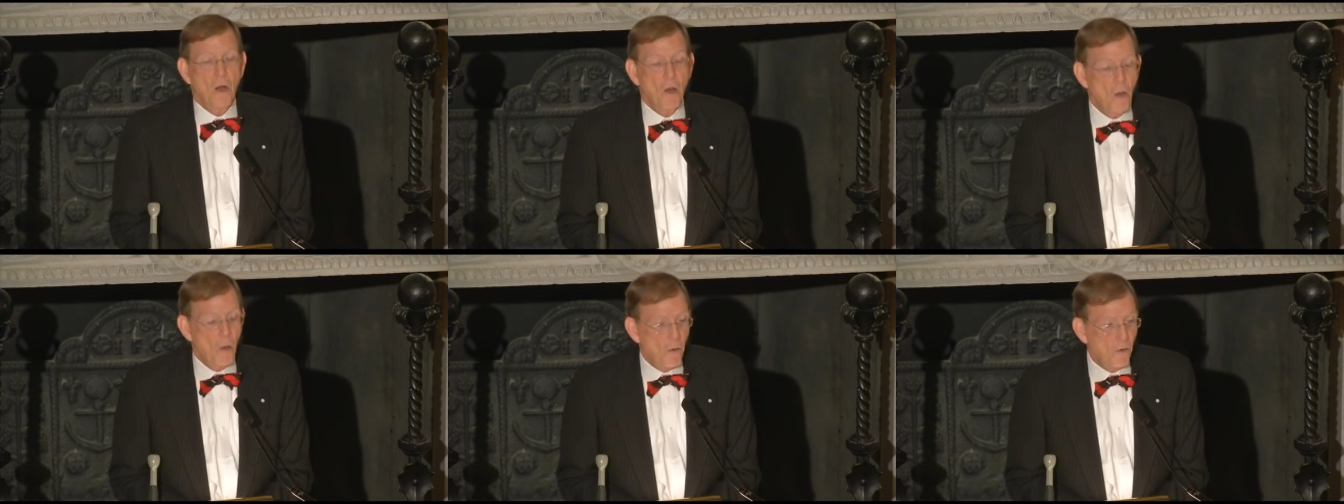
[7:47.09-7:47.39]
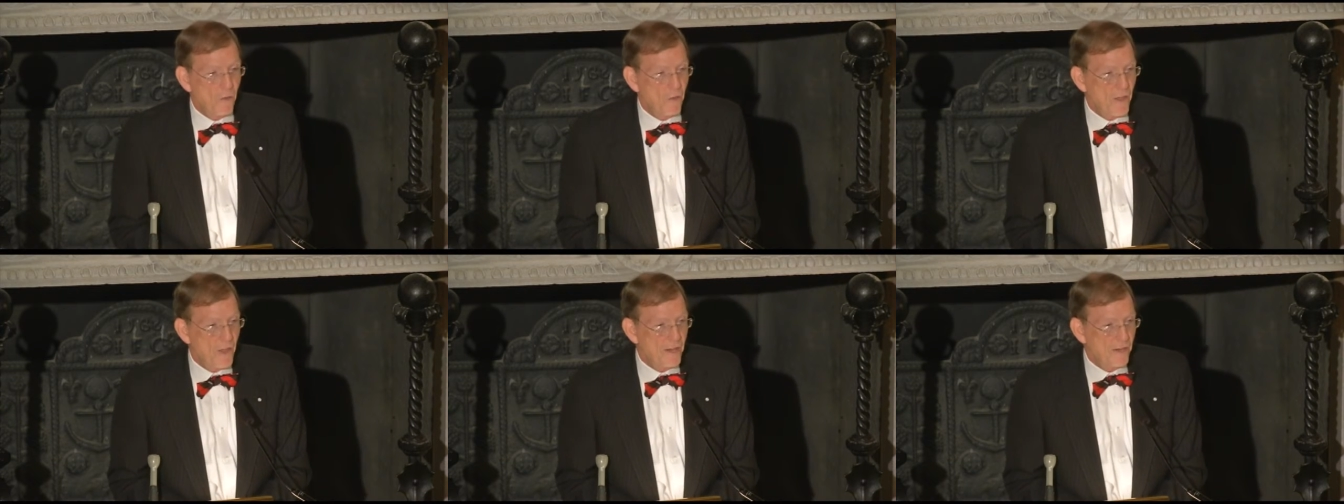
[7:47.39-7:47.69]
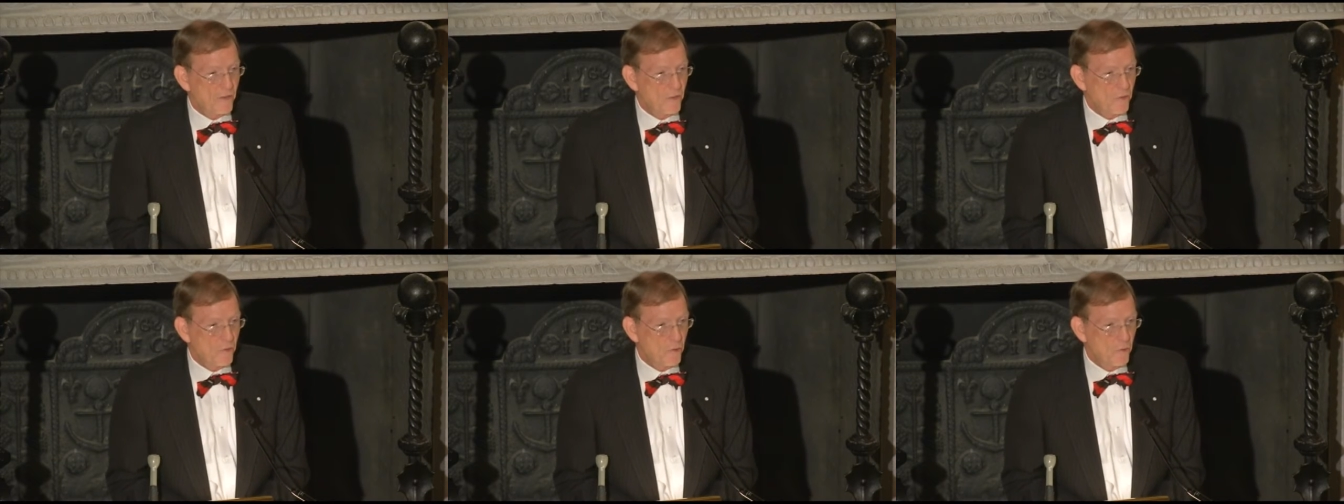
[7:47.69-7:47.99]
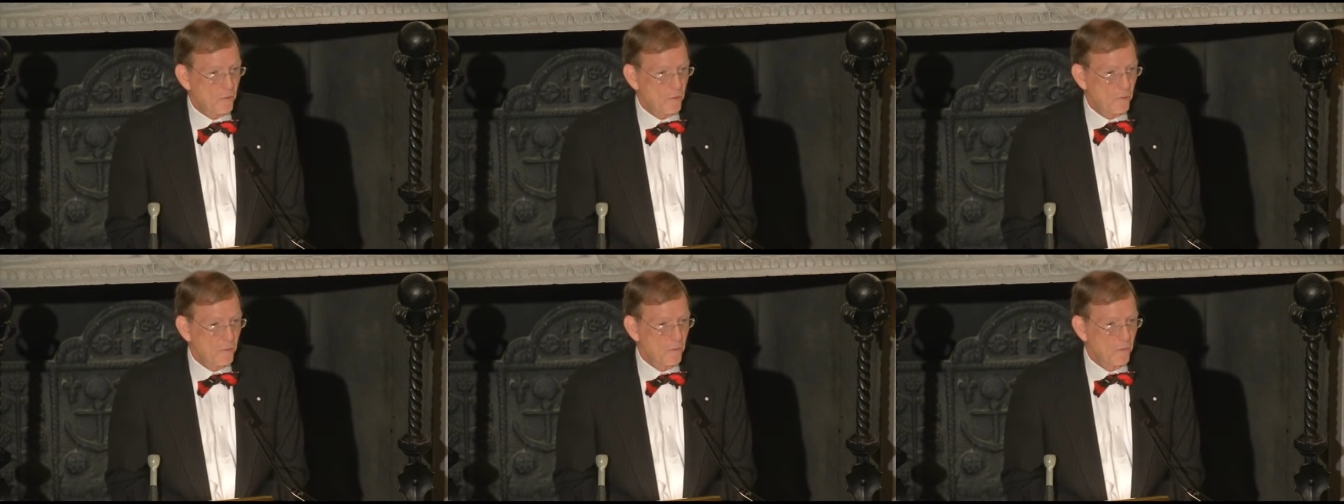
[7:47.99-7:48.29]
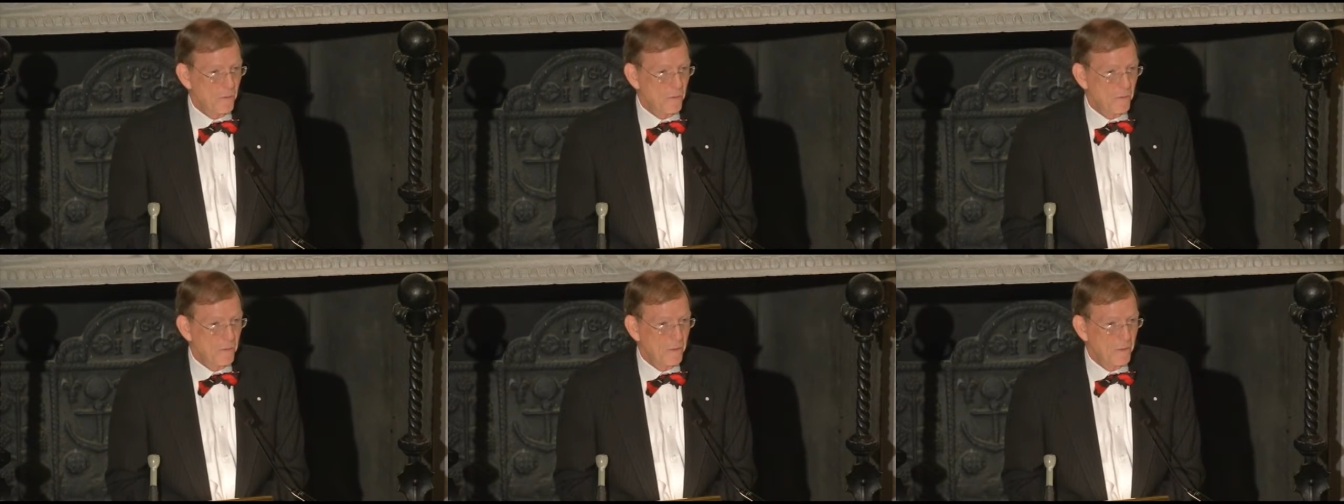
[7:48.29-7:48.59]
All of that is true,
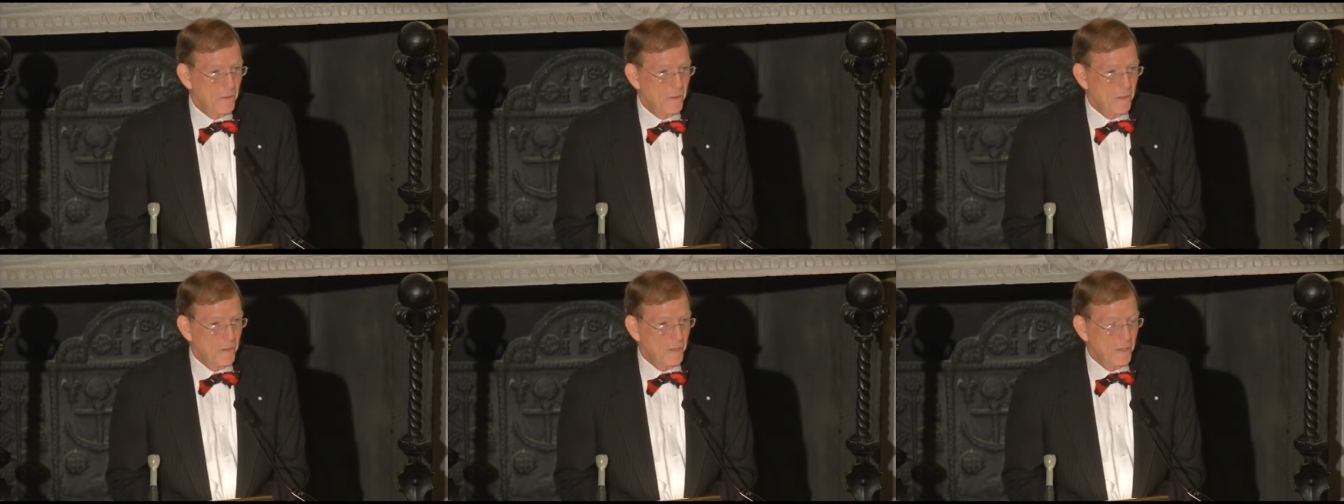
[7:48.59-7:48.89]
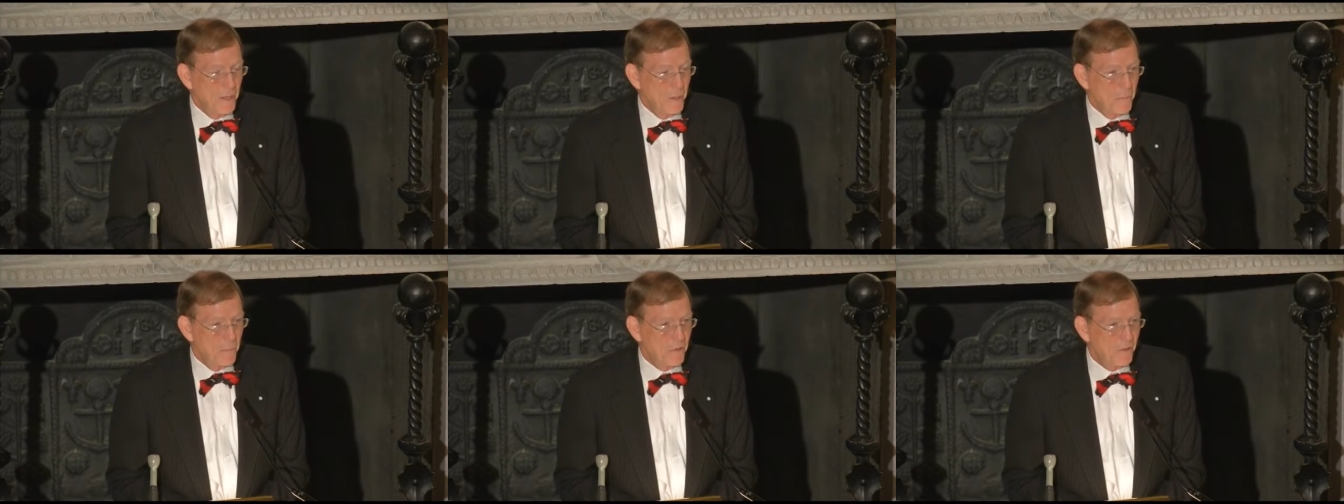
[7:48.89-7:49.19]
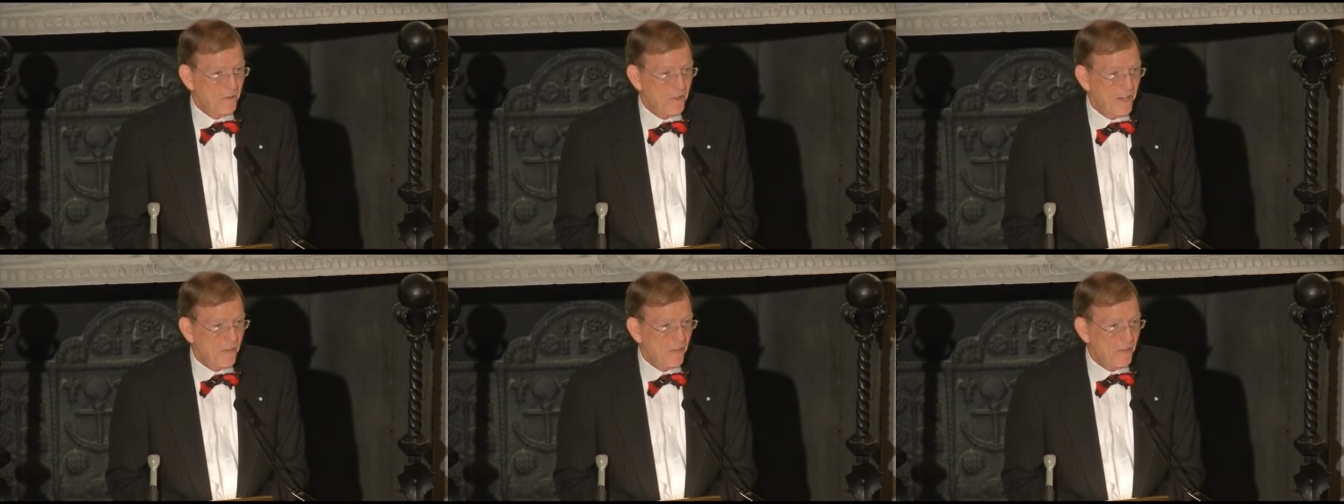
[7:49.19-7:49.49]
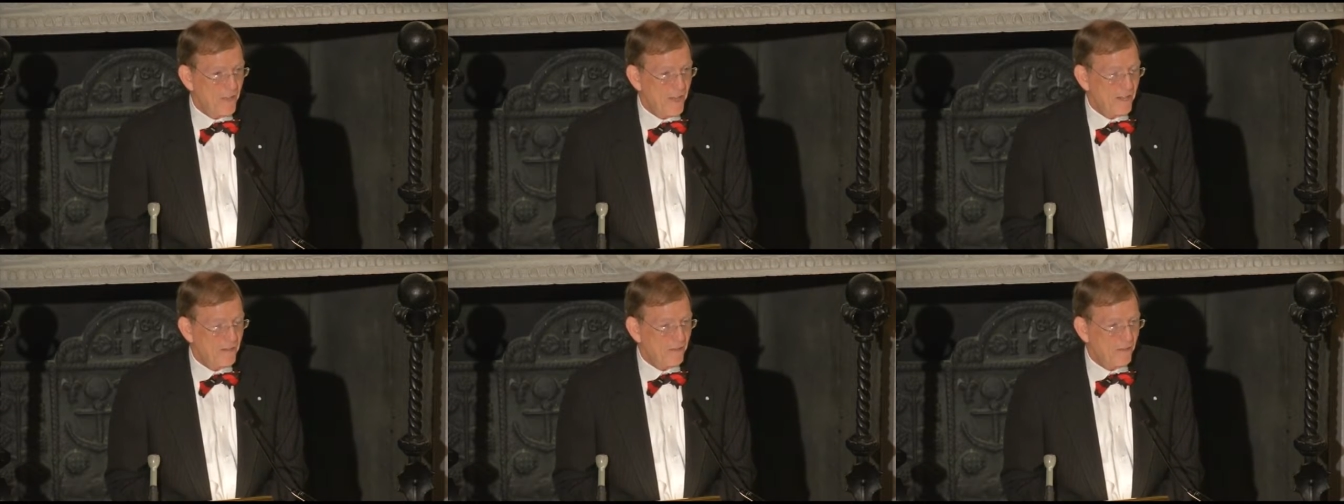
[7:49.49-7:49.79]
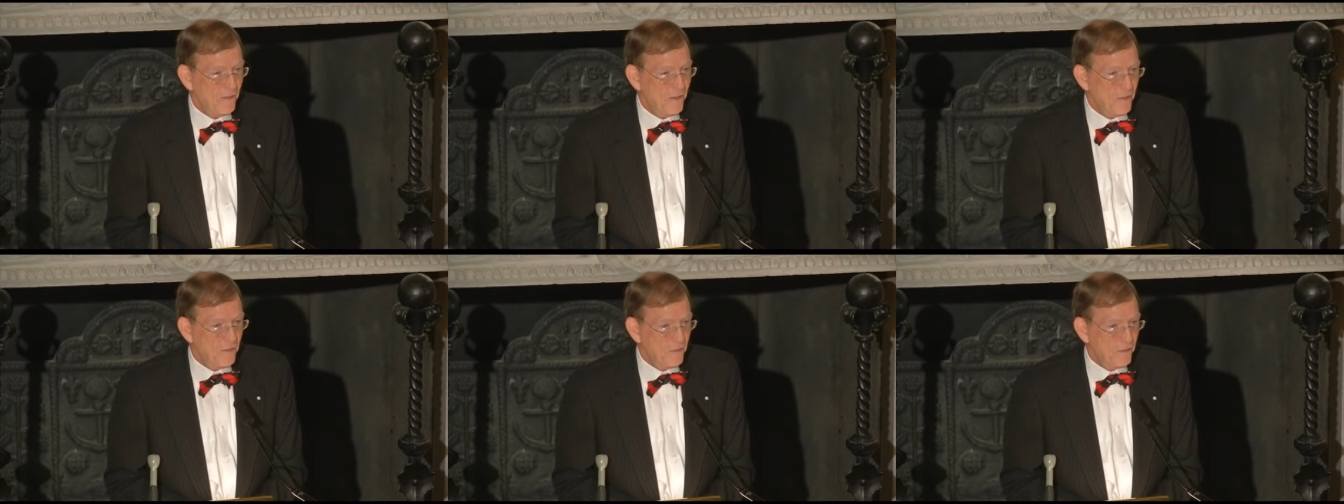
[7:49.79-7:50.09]
but that, that's
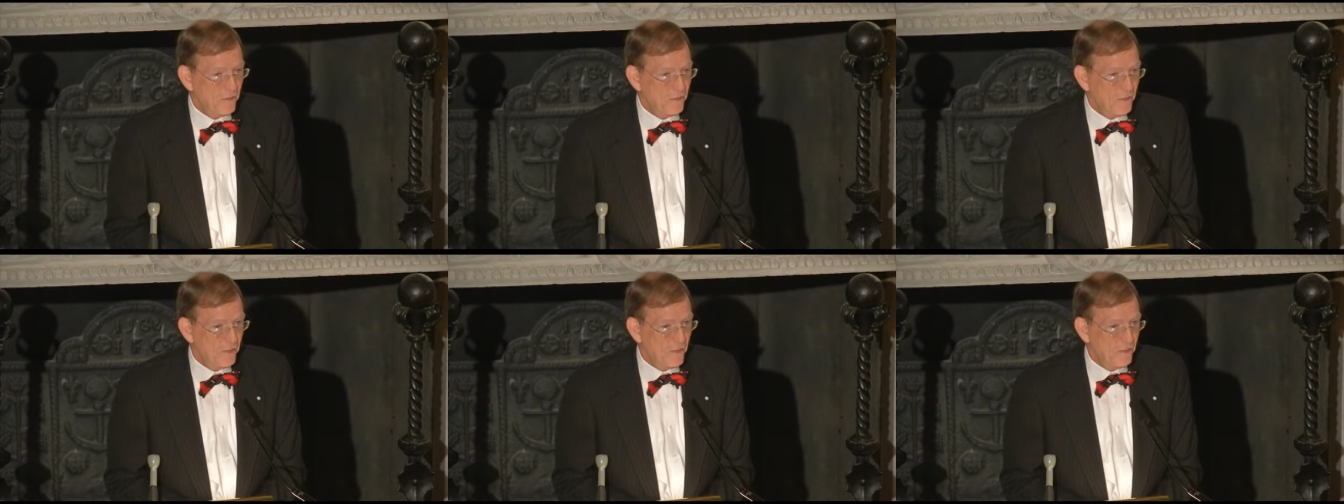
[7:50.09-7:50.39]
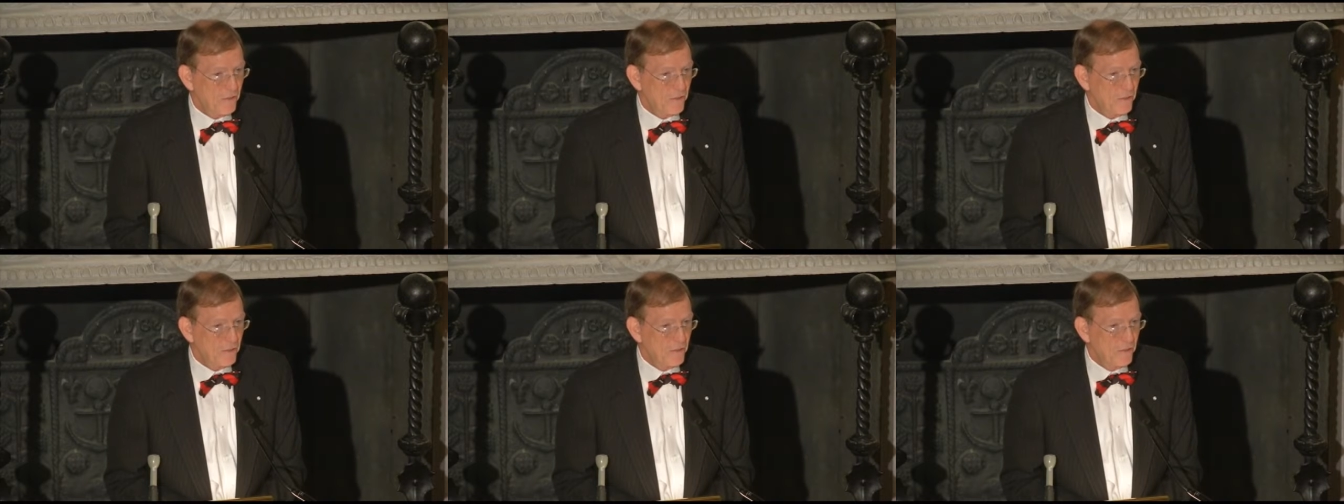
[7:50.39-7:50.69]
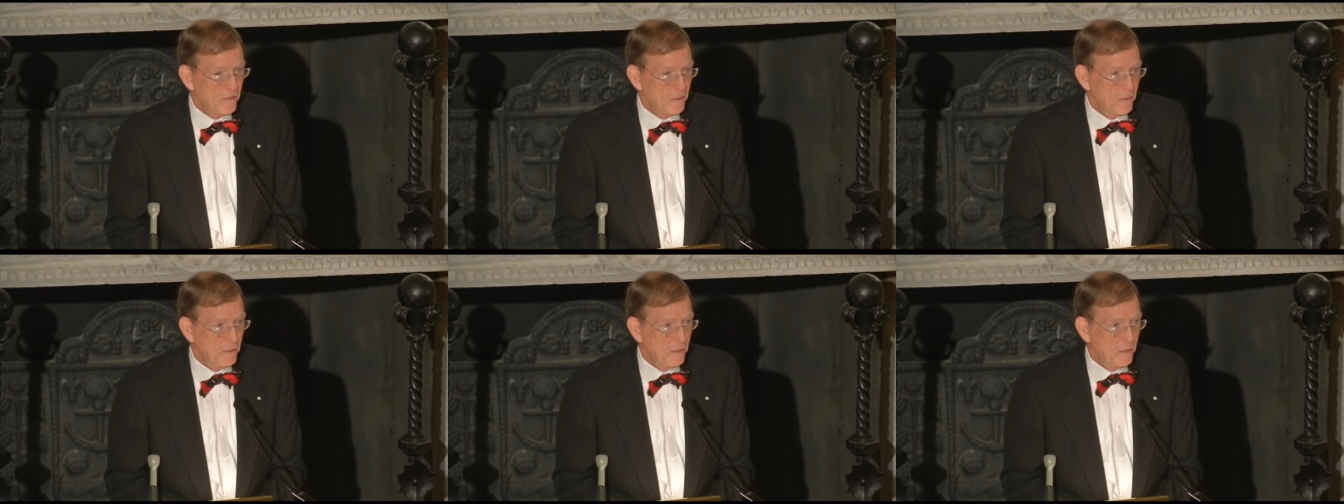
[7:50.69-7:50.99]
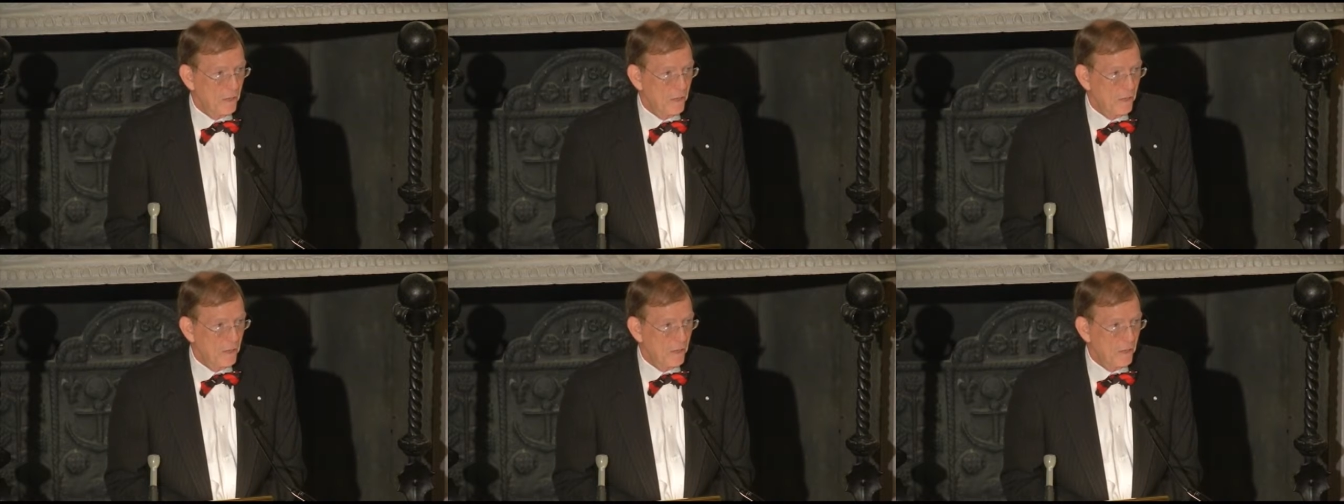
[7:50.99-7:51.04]
their discussion